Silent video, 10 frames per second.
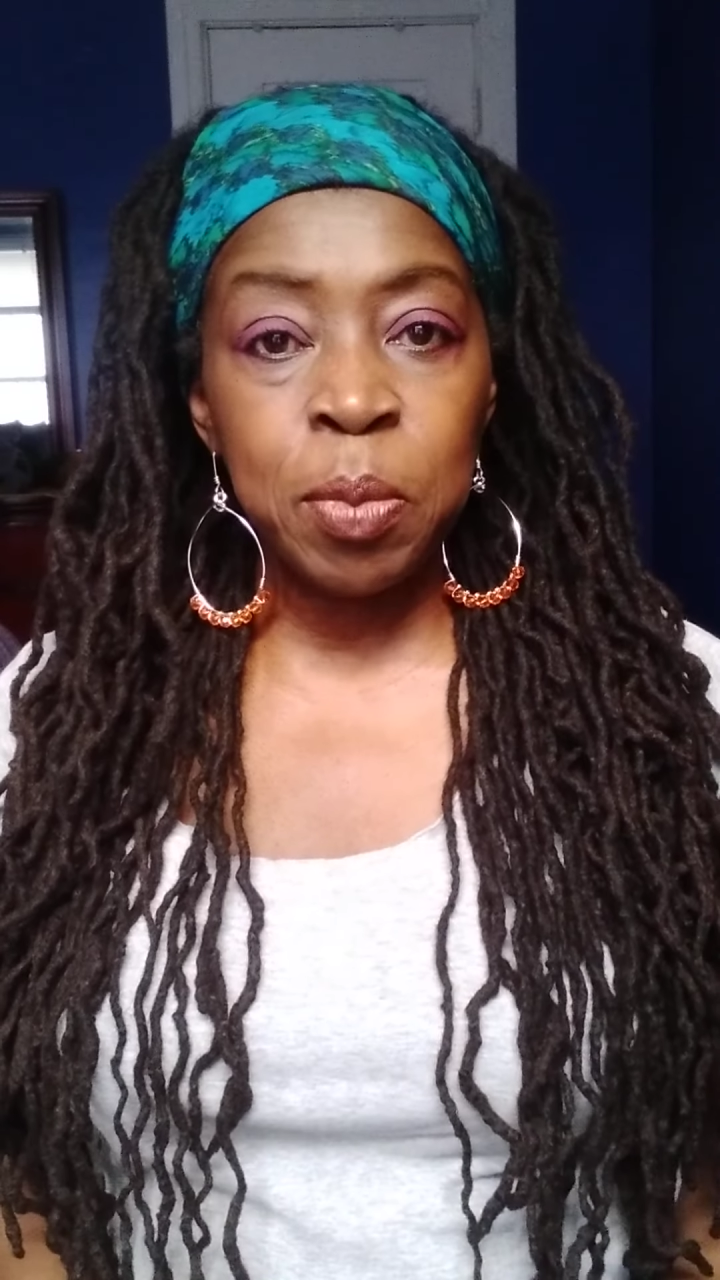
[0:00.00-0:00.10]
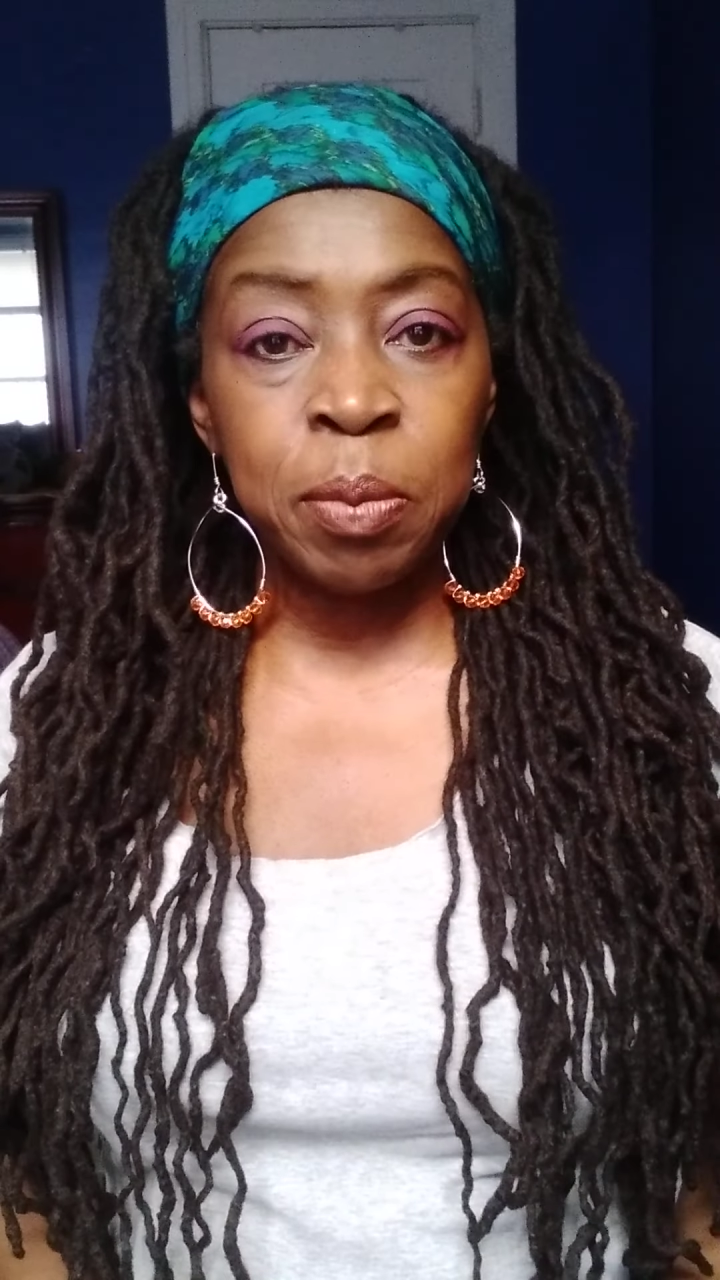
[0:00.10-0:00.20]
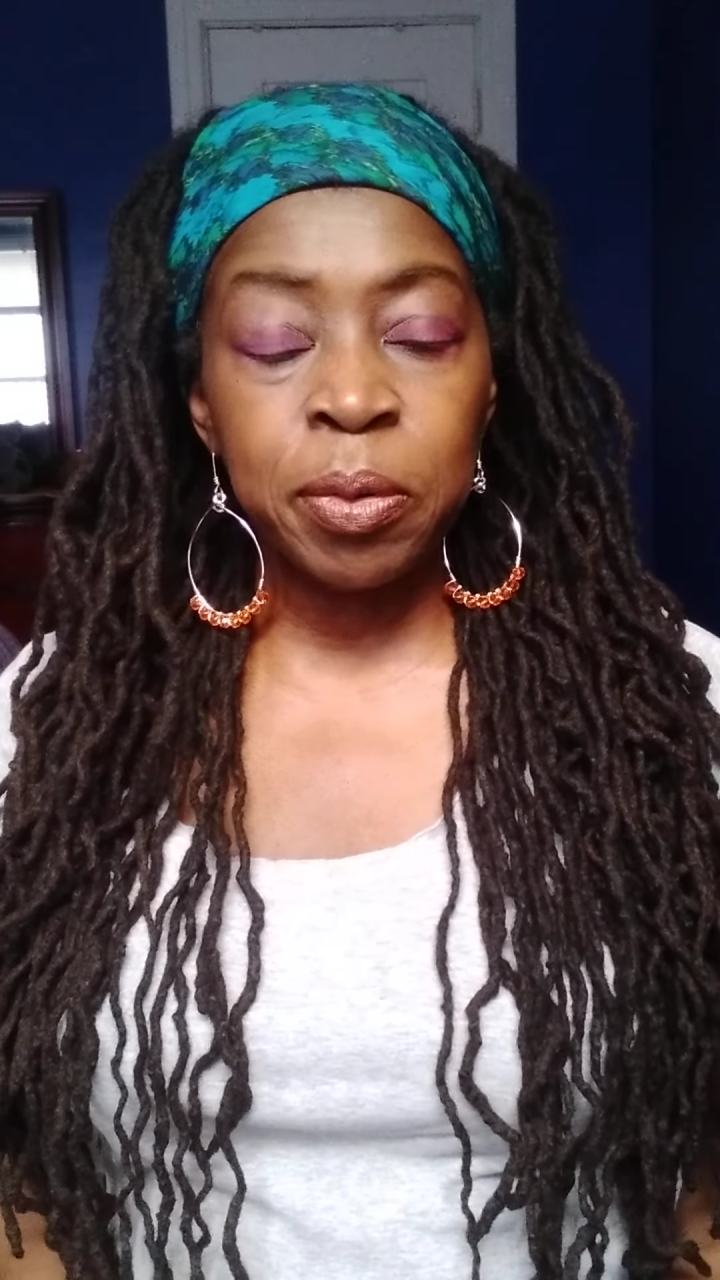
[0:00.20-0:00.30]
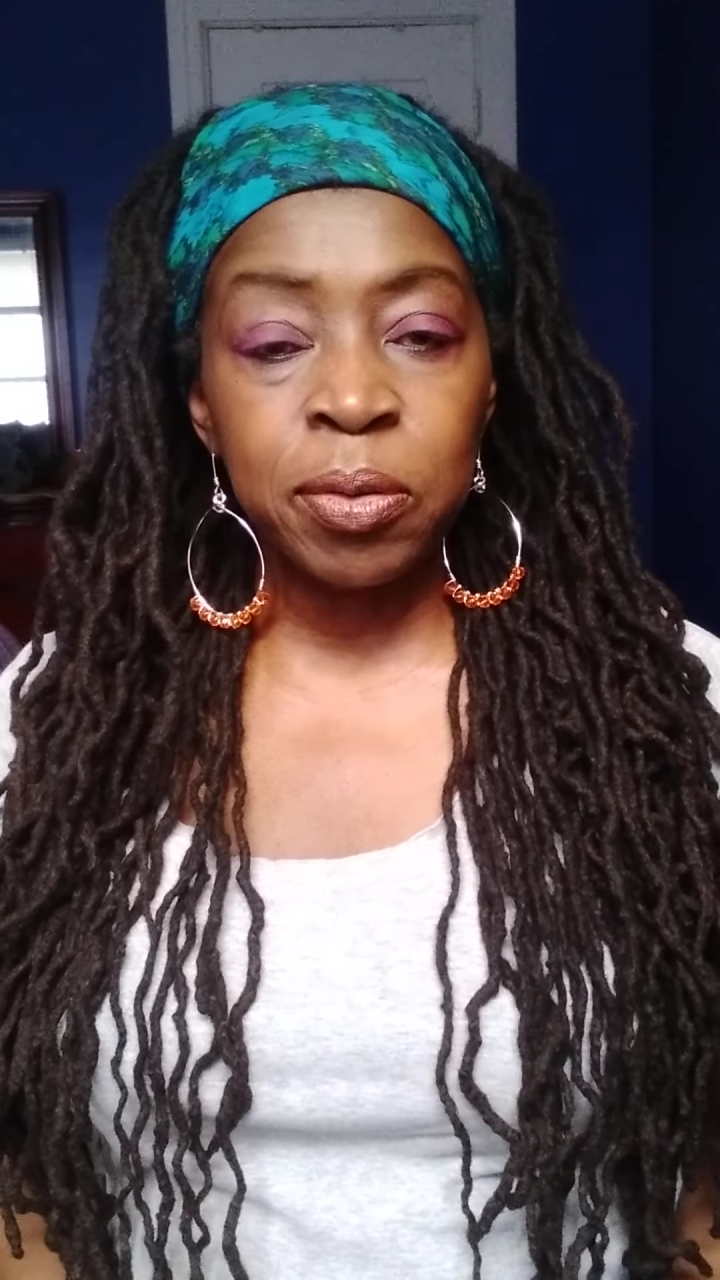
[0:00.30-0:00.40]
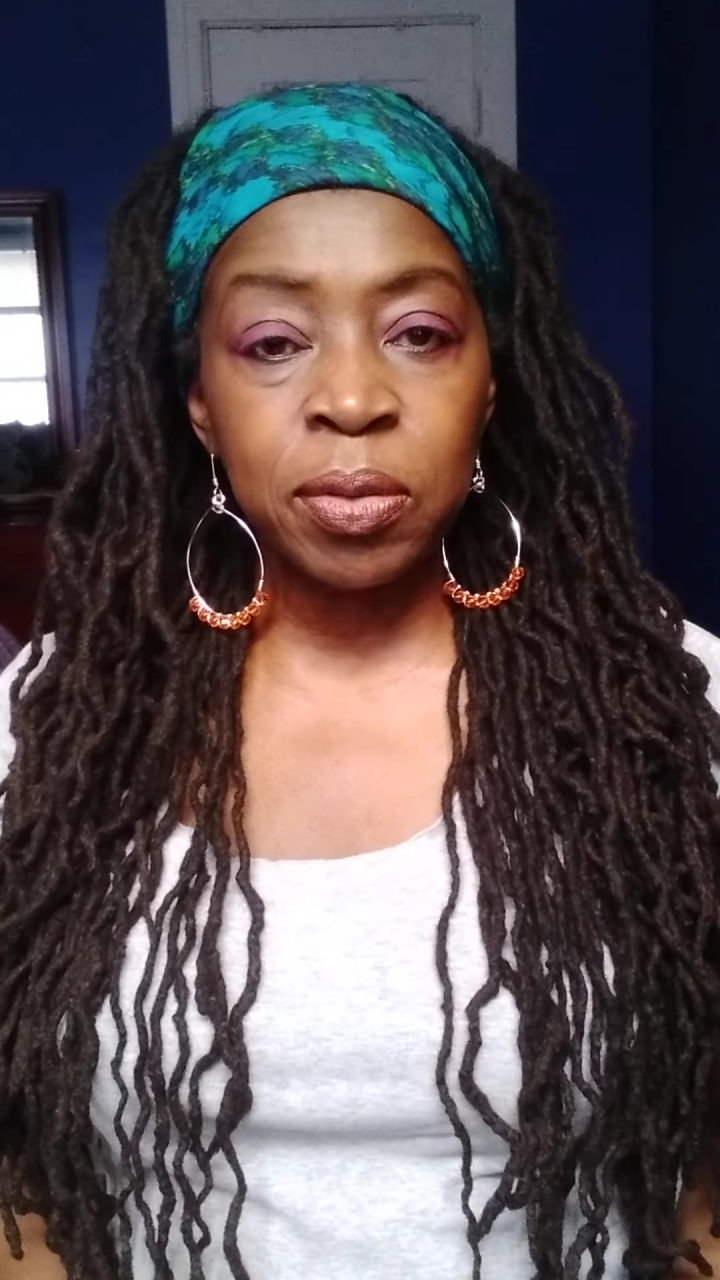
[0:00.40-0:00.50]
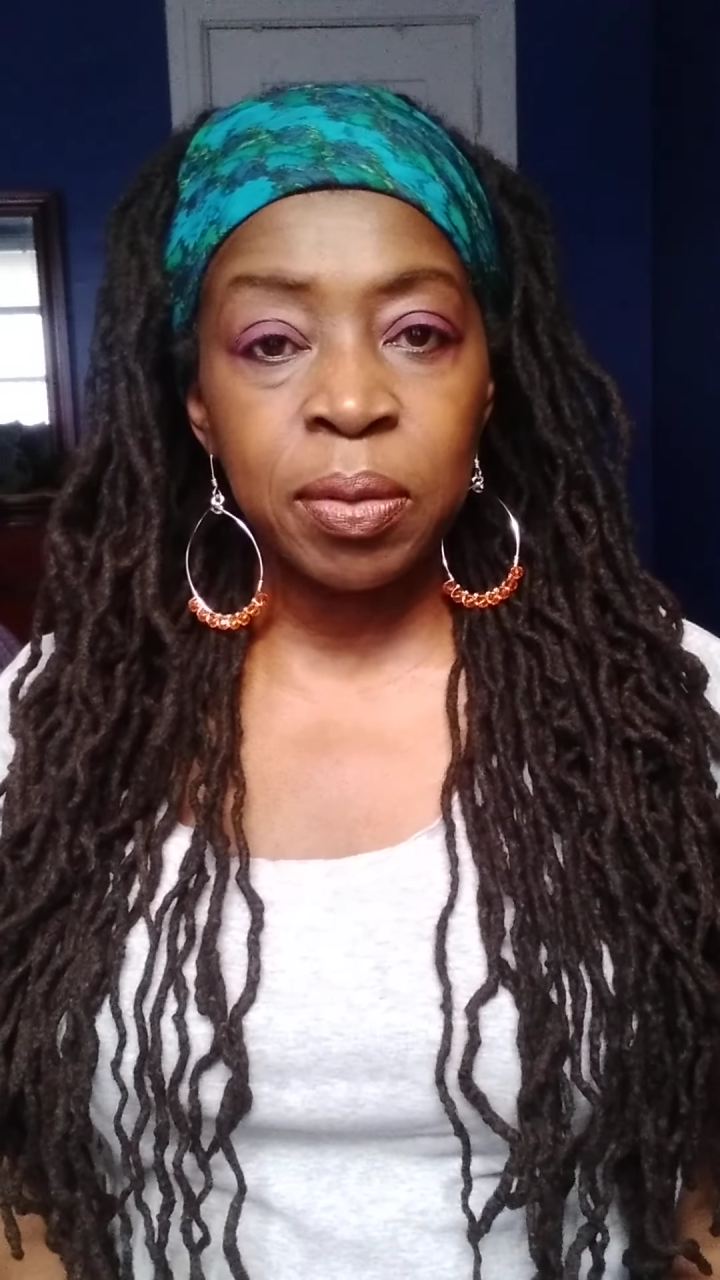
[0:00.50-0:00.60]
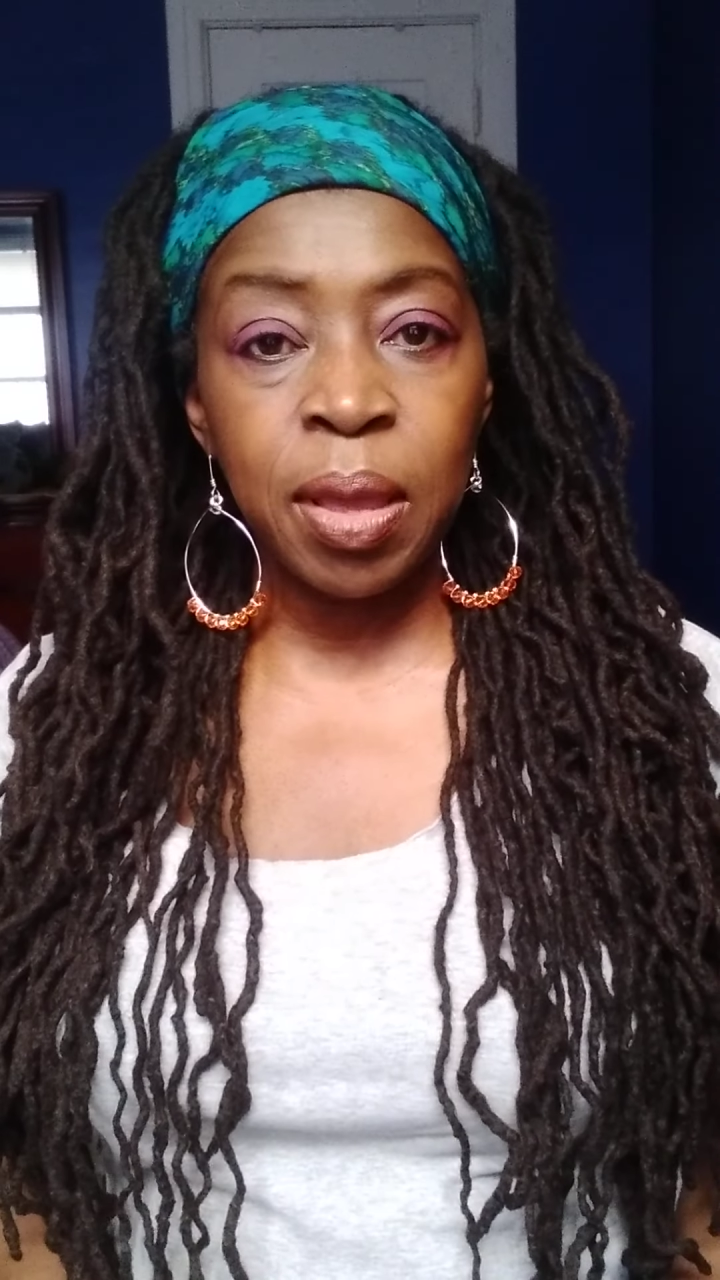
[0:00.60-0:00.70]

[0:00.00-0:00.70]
members.